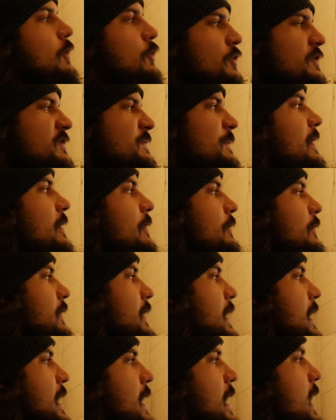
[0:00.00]

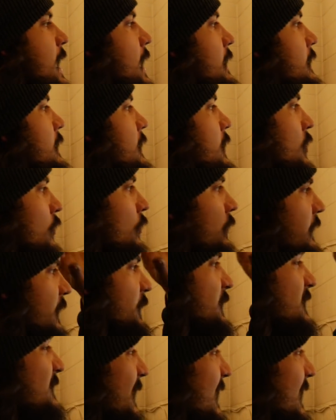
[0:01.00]
horsepower, and Goldie was